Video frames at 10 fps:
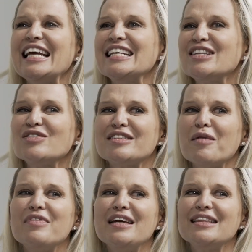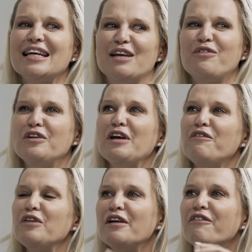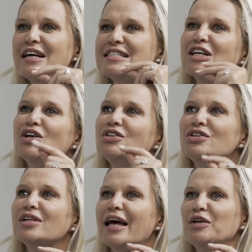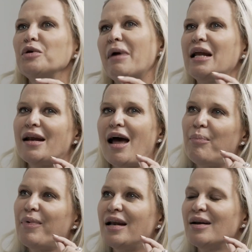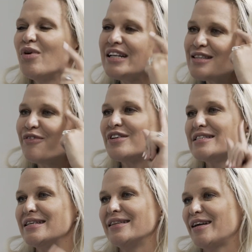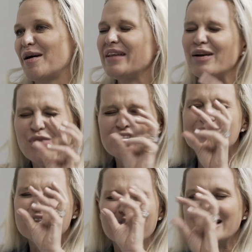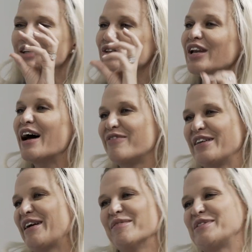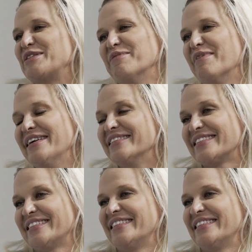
Is there something that if I tell you like you made it happen, what is the first thing that comes? Like, what is the thing in your life that comes to your mind?